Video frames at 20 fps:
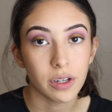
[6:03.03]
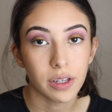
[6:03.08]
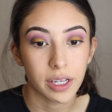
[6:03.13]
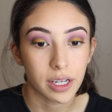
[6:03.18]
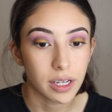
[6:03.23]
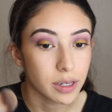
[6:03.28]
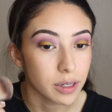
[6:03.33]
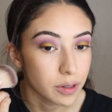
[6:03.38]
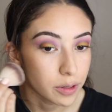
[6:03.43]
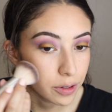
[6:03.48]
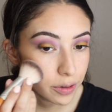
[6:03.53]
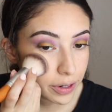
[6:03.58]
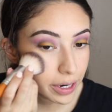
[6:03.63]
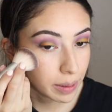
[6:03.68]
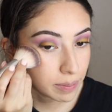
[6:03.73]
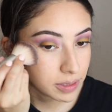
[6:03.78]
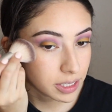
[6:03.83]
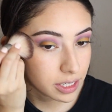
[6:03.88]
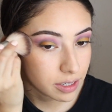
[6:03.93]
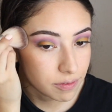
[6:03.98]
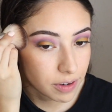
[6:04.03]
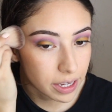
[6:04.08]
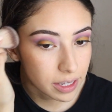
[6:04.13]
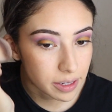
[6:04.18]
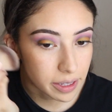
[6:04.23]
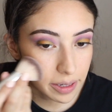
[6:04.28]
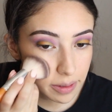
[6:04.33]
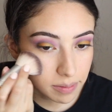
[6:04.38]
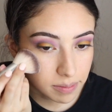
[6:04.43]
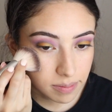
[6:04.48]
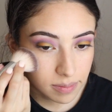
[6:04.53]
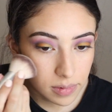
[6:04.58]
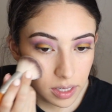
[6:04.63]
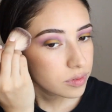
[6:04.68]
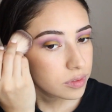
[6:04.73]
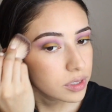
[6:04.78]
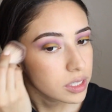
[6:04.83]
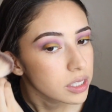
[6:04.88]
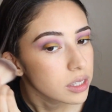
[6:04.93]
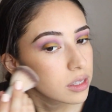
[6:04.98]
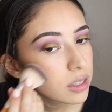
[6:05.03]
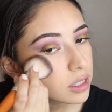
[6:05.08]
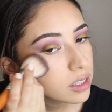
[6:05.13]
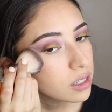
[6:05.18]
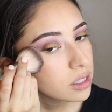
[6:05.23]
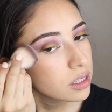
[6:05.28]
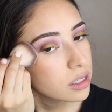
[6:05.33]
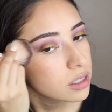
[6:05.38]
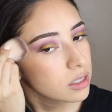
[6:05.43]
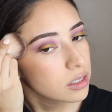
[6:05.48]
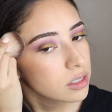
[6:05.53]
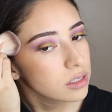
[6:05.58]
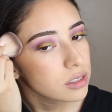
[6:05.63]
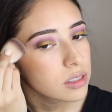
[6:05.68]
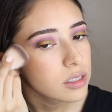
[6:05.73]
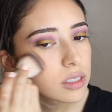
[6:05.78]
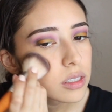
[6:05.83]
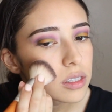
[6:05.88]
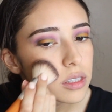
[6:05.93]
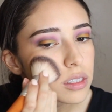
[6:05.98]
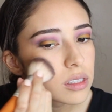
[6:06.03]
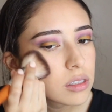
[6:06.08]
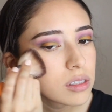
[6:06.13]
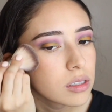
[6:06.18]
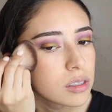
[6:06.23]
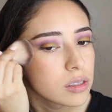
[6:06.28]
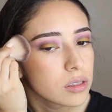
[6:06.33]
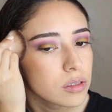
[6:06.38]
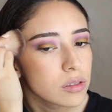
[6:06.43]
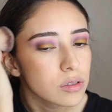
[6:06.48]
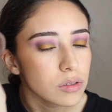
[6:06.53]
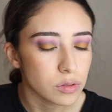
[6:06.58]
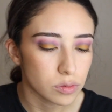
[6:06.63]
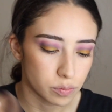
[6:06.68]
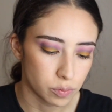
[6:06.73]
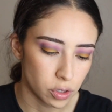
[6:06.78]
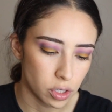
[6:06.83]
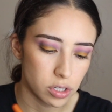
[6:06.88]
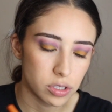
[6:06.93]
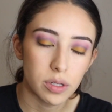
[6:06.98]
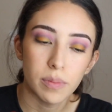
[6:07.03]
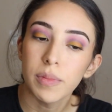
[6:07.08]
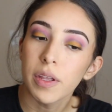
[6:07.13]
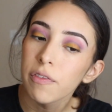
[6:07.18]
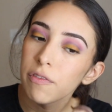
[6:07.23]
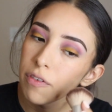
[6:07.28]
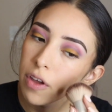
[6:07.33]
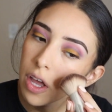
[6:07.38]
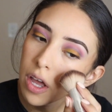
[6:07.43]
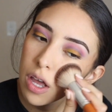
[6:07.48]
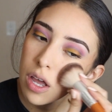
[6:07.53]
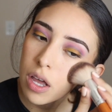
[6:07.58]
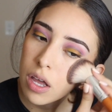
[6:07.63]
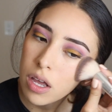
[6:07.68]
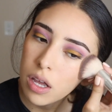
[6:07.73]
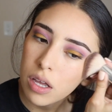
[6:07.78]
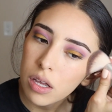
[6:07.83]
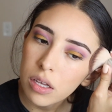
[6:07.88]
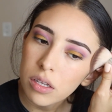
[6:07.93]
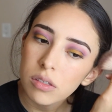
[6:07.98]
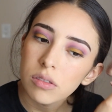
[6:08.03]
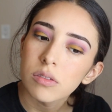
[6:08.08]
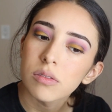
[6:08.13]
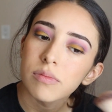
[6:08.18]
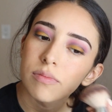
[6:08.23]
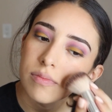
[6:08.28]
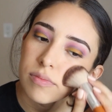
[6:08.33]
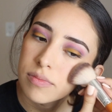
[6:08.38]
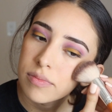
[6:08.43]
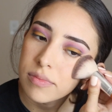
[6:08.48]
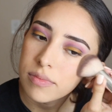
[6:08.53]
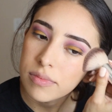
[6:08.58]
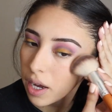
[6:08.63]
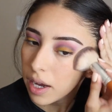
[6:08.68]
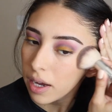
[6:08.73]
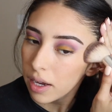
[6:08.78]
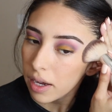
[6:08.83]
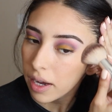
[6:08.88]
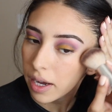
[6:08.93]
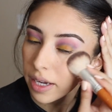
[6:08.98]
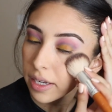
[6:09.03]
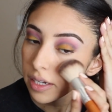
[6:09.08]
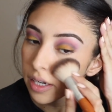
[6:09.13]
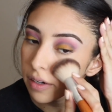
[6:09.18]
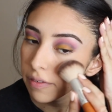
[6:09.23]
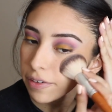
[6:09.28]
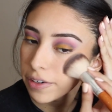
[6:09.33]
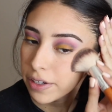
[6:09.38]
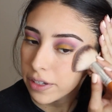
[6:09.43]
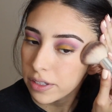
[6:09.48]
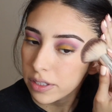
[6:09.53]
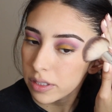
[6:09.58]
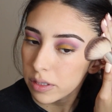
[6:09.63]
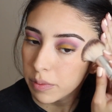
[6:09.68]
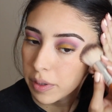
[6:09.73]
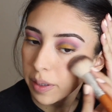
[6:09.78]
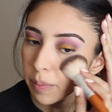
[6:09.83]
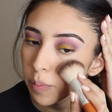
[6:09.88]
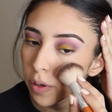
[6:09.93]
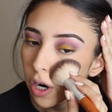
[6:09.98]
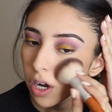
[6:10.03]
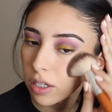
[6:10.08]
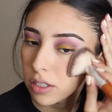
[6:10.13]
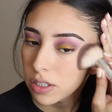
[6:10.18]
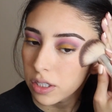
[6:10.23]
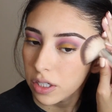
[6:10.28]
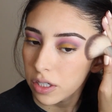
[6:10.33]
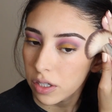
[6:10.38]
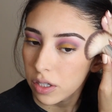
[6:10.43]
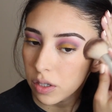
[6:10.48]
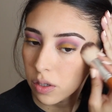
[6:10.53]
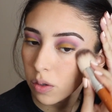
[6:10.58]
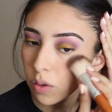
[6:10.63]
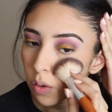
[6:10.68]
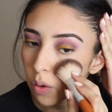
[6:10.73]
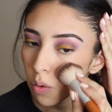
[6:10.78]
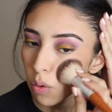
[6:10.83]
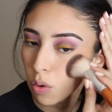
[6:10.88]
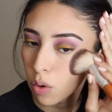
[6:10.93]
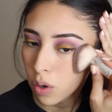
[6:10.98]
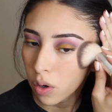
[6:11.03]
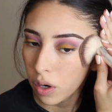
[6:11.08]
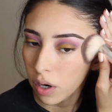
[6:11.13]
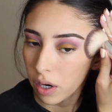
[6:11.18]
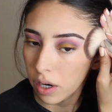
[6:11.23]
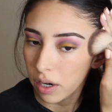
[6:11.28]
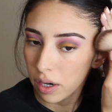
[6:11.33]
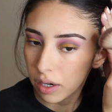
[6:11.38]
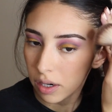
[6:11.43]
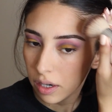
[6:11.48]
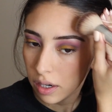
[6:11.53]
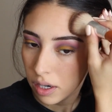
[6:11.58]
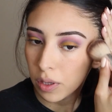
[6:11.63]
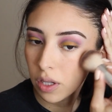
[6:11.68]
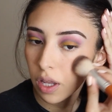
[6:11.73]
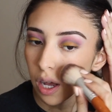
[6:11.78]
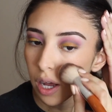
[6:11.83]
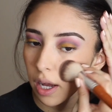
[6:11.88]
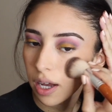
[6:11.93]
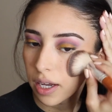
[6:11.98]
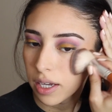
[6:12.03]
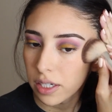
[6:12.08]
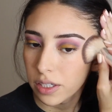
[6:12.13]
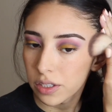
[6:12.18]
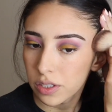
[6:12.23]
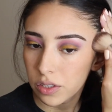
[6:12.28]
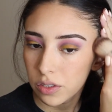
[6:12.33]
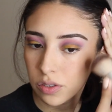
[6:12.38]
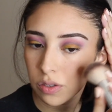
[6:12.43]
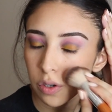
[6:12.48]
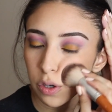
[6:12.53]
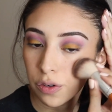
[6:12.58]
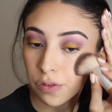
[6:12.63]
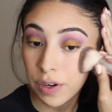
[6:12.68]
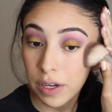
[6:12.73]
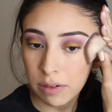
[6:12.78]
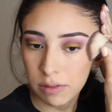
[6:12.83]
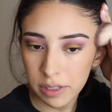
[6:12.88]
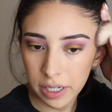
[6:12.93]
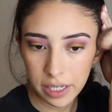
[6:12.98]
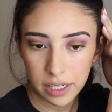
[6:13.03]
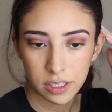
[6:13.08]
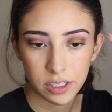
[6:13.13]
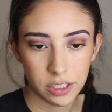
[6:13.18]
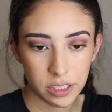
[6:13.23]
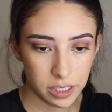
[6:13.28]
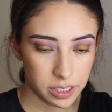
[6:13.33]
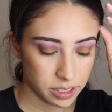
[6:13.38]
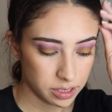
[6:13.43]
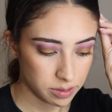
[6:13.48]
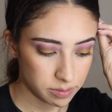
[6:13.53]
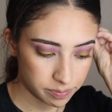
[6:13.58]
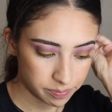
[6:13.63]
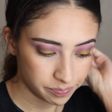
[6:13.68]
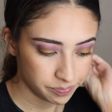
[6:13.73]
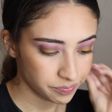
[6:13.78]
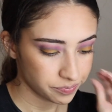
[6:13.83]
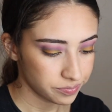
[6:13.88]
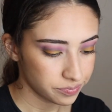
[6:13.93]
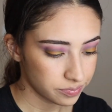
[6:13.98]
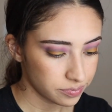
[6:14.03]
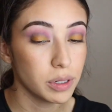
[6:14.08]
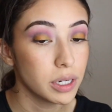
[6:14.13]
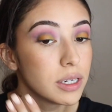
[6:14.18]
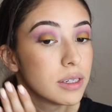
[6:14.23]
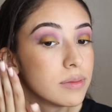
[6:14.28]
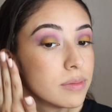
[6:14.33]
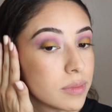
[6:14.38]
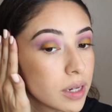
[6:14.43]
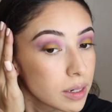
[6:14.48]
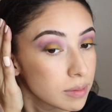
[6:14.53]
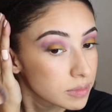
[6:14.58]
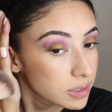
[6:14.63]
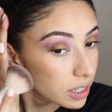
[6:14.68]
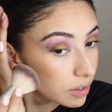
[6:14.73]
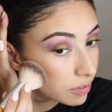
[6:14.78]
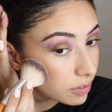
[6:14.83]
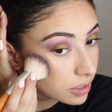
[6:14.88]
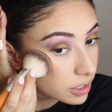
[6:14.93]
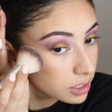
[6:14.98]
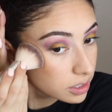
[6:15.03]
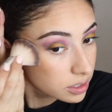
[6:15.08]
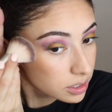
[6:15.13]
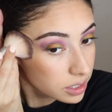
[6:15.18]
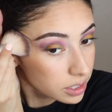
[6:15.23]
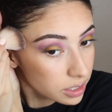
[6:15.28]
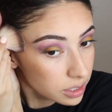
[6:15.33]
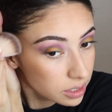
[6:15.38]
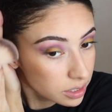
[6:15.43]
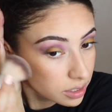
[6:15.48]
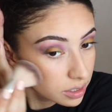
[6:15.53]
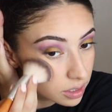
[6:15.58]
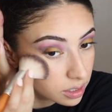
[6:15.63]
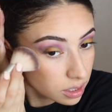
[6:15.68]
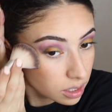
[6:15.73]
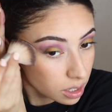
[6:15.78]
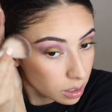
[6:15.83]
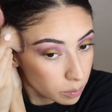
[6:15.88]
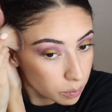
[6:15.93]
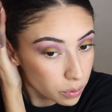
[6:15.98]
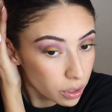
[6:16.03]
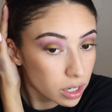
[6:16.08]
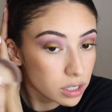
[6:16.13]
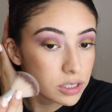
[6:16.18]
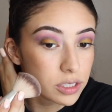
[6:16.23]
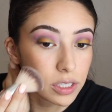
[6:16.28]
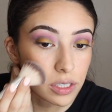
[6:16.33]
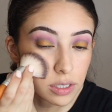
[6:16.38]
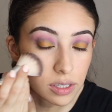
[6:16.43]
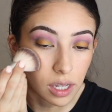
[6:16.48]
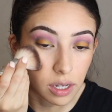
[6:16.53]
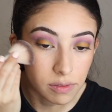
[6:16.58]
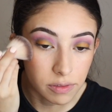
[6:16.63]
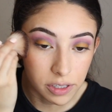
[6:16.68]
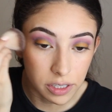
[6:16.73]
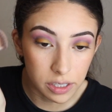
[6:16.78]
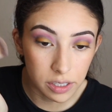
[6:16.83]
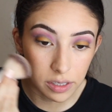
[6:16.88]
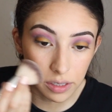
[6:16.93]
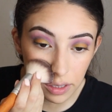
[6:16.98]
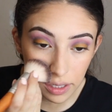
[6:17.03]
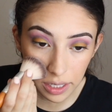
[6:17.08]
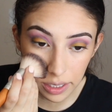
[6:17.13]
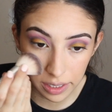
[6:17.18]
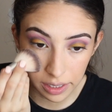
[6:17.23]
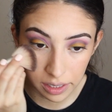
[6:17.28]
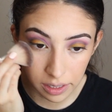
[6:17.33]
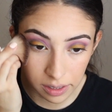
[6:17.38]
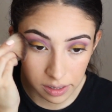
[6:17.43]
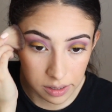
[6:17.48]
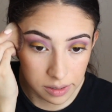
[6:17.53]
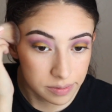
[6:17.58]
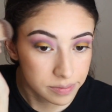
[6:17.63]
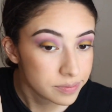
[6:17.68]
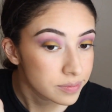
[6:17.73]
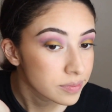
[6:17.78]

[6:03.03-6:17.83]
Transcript: on like a crap ton of highlight. Like this, bronze up the face. I never used to wear bronzer or blush or foundation, but I'm definitely a bronzer lover. Like,